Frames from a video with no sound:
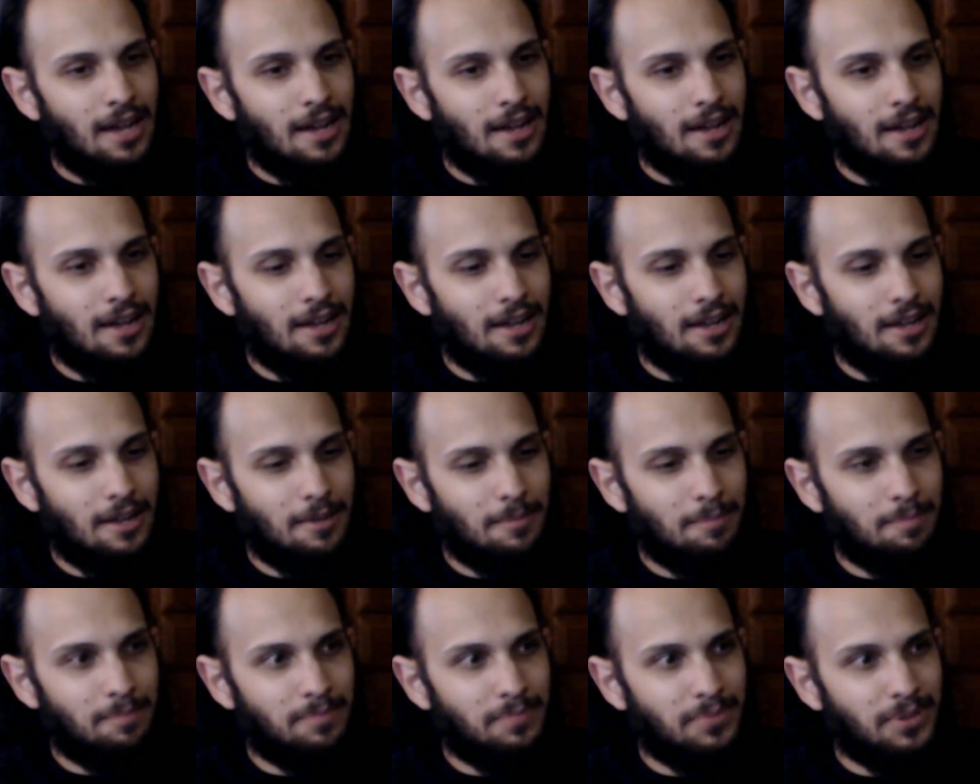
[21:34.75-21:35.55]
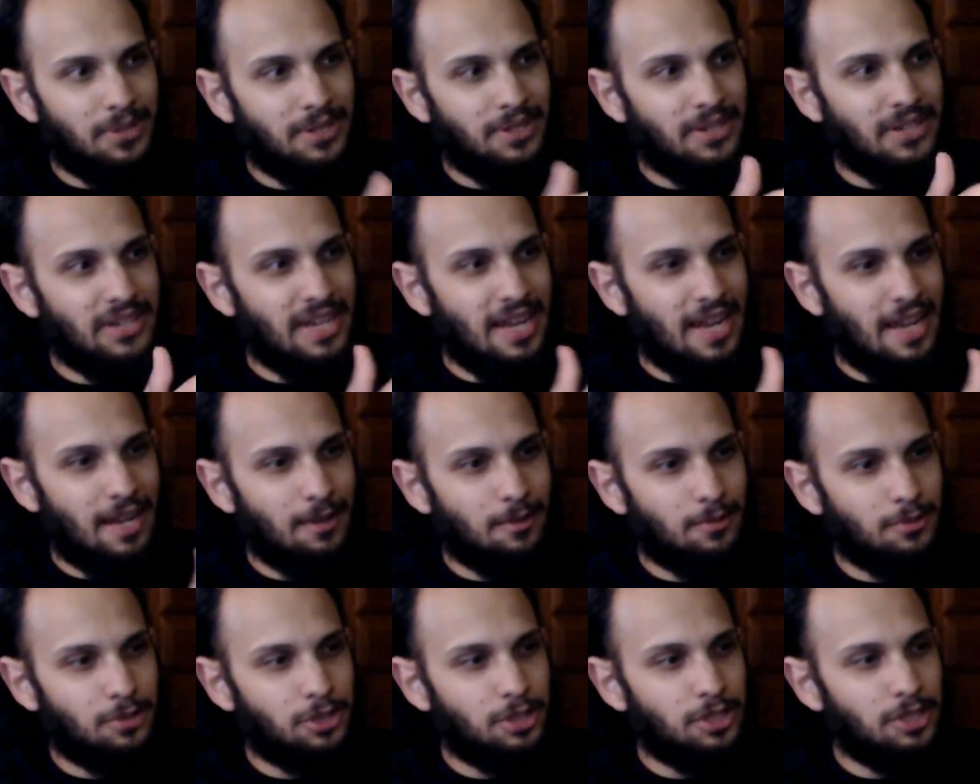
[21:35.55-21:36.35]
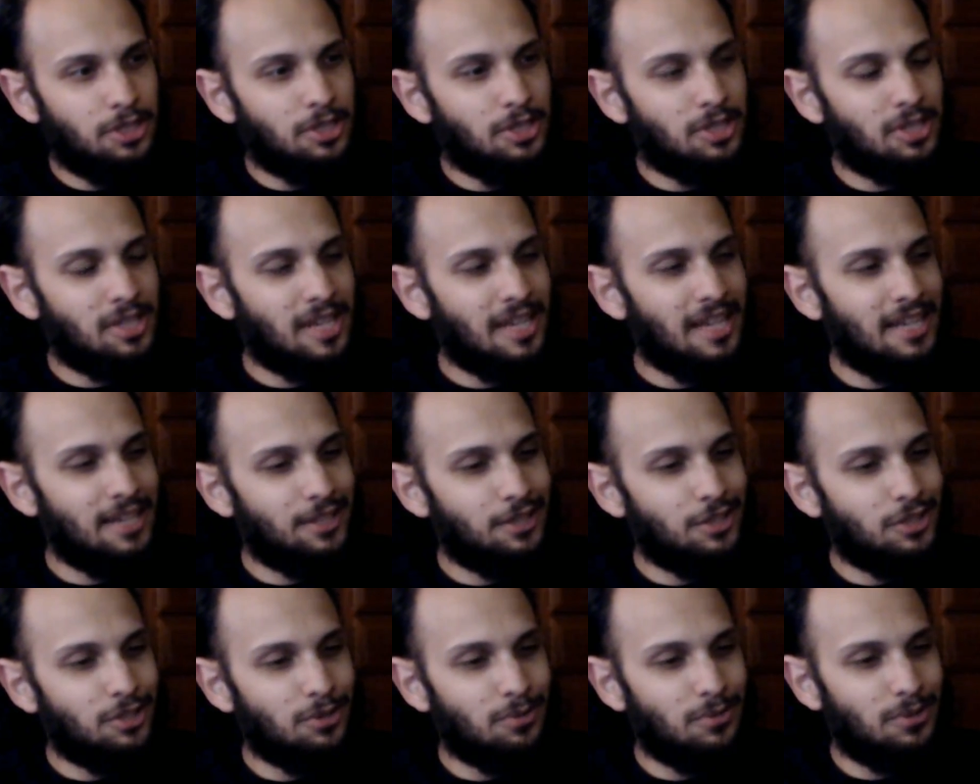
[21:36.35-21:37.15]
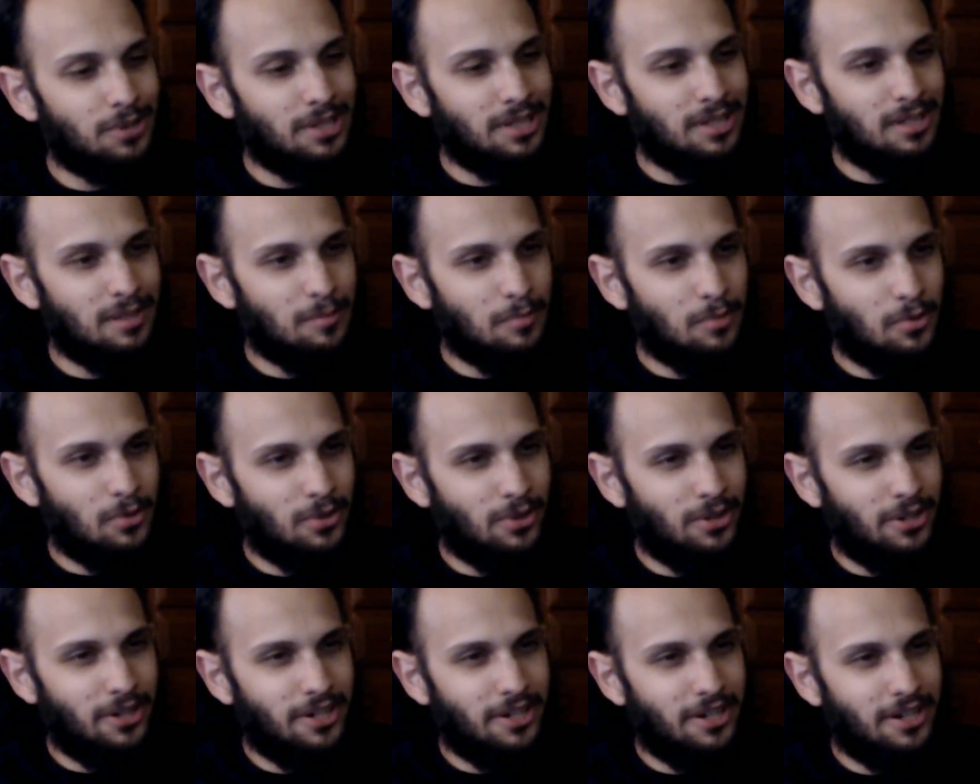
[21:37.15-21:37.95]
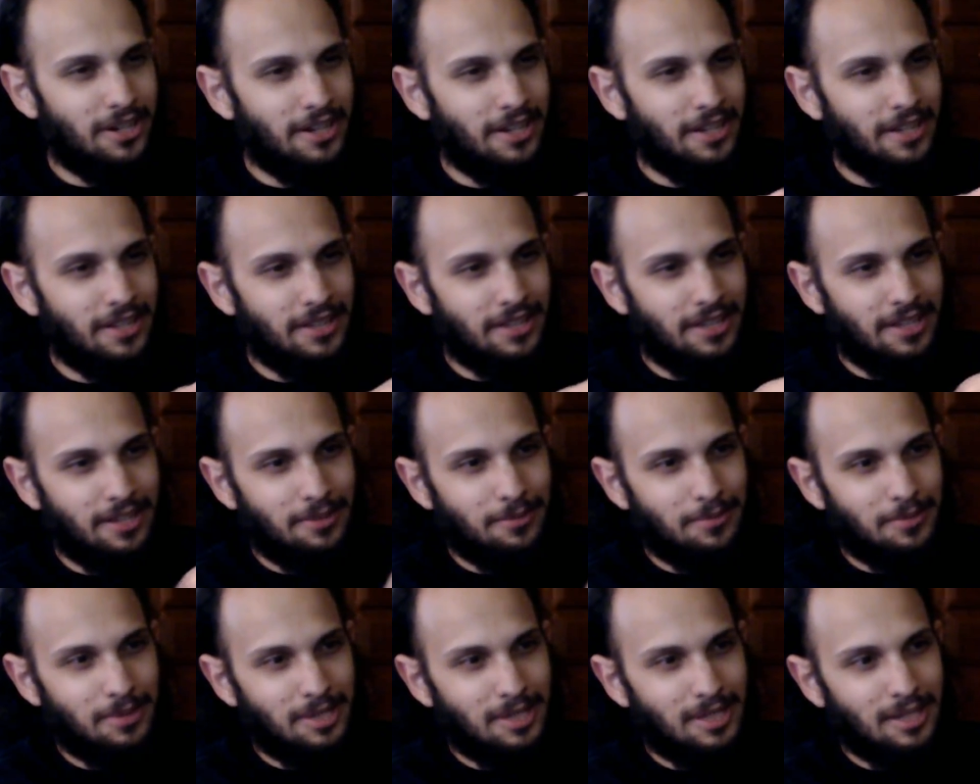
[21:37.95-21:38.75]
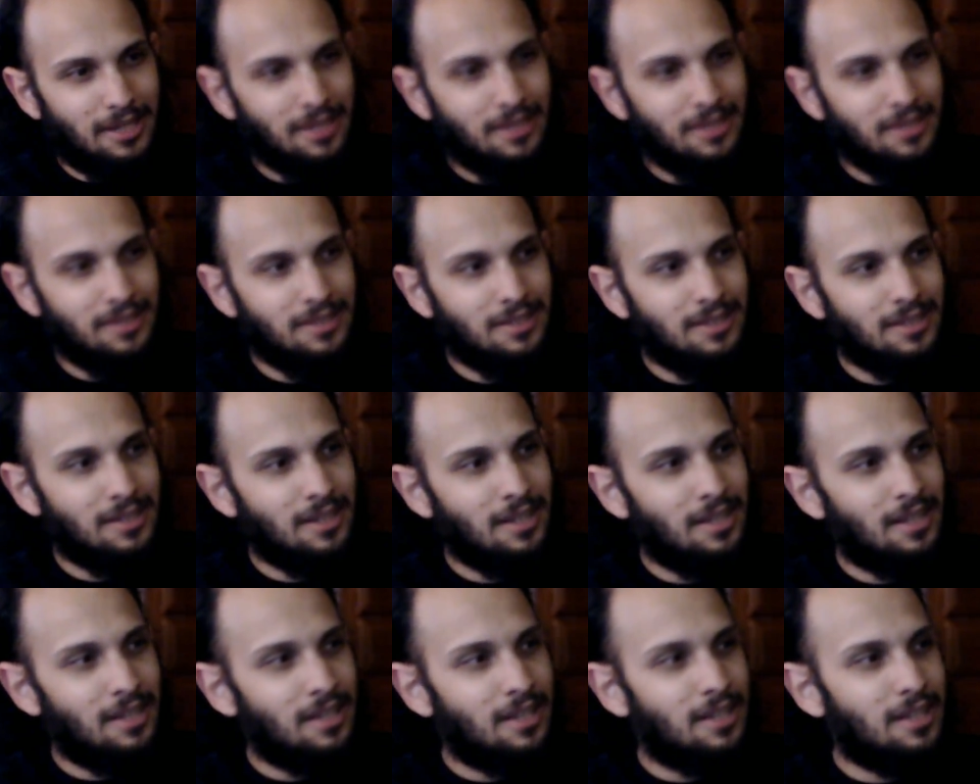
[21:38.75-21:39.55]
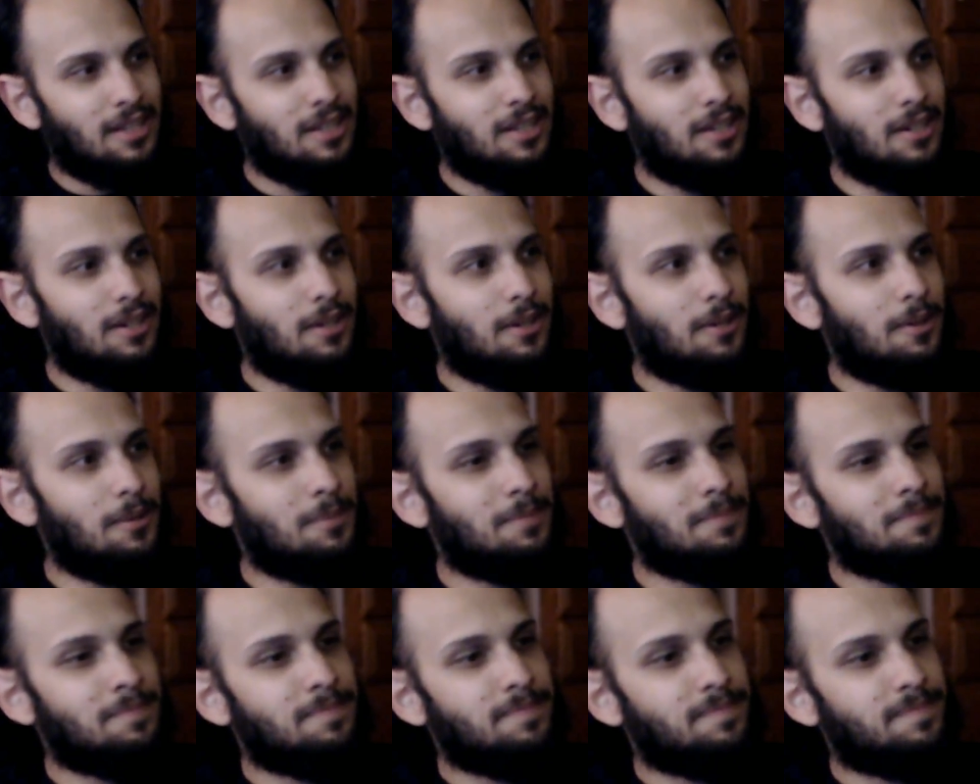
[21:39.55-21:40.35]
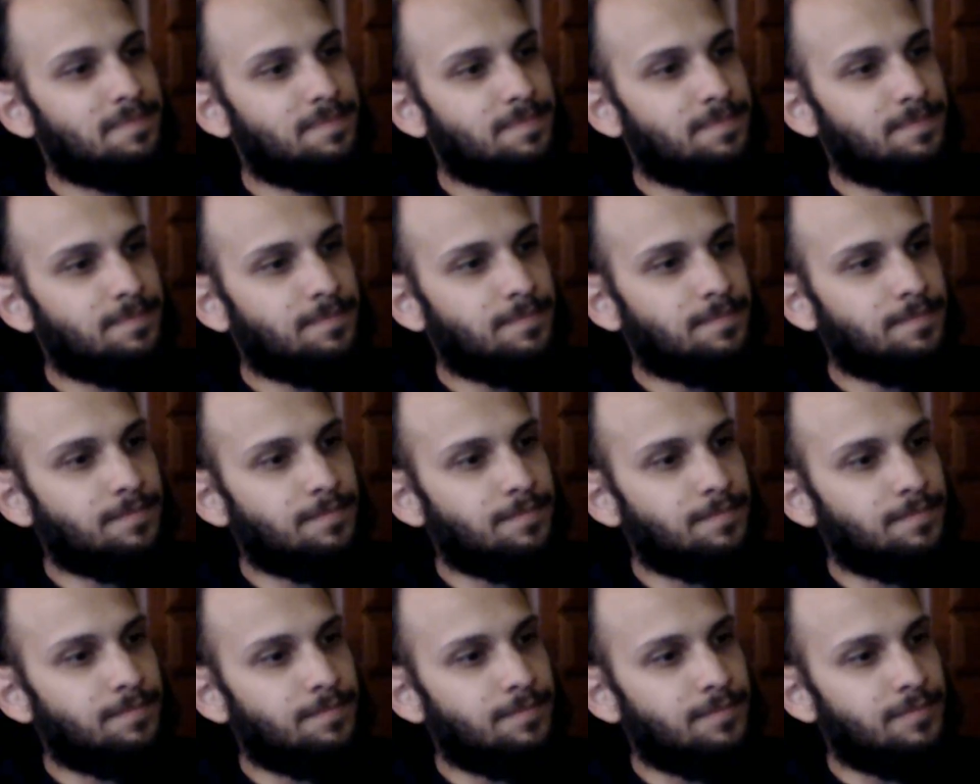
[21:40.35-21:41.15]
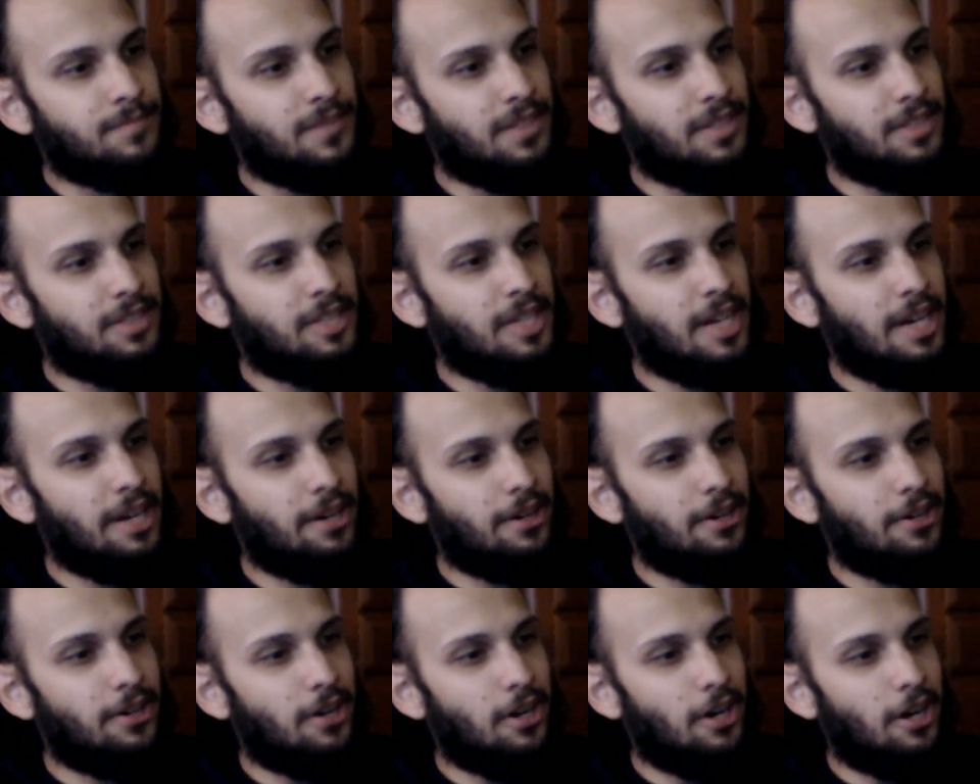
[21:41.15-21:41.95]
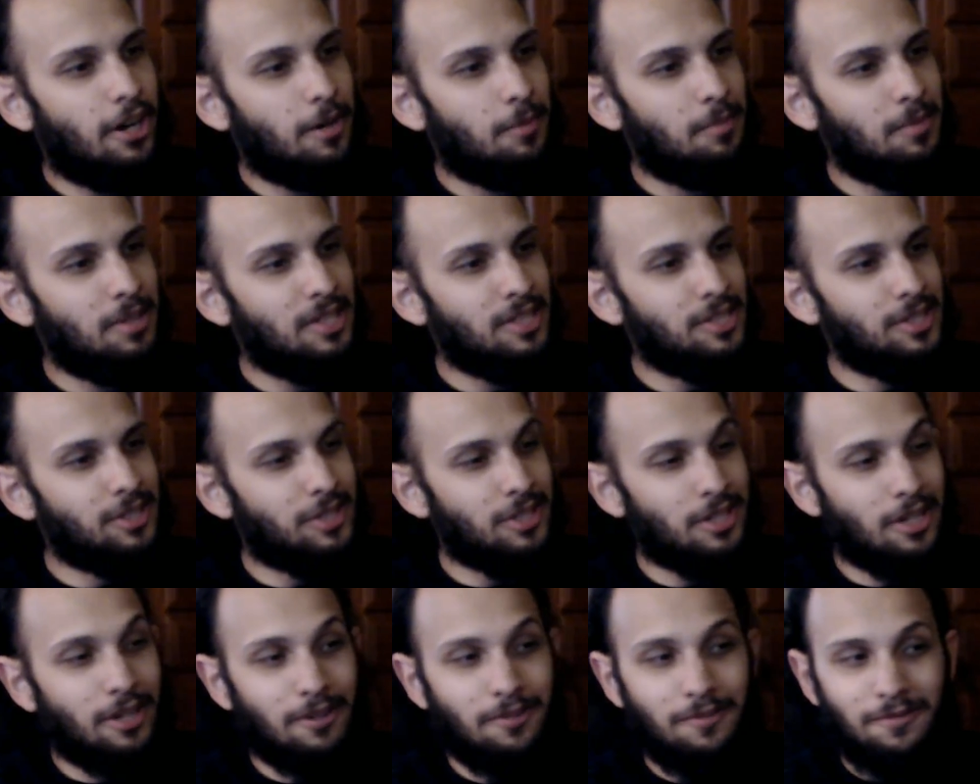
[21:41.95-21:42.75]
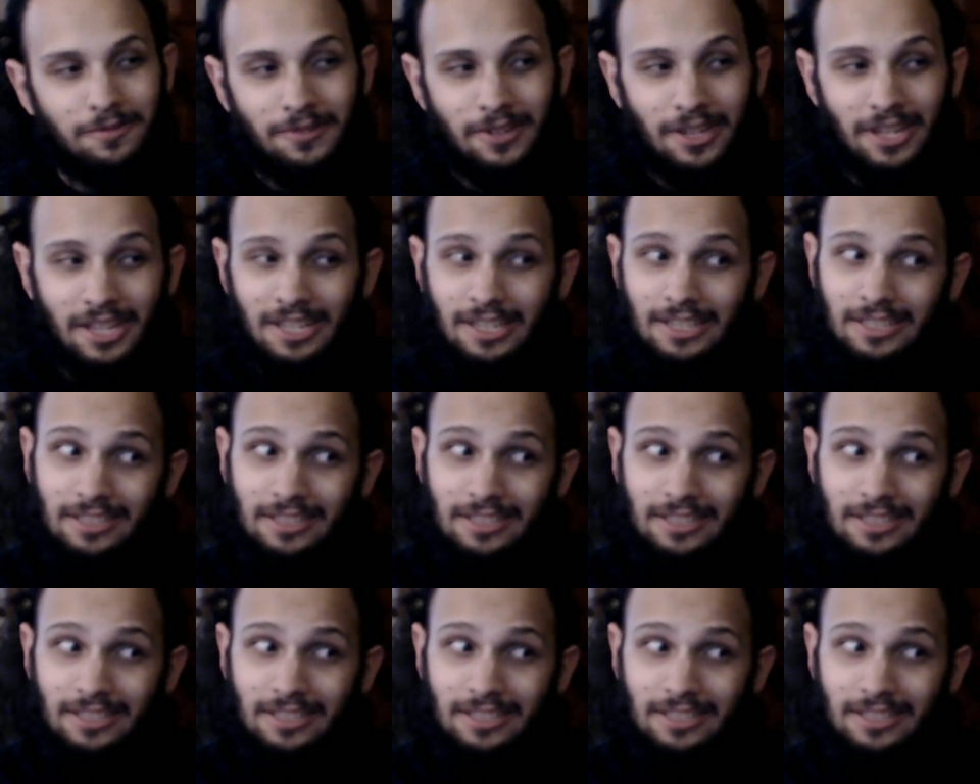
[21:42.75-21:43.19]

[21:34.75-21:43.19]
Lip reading: But now she just can't do it anymore, and then we get, the terror armies of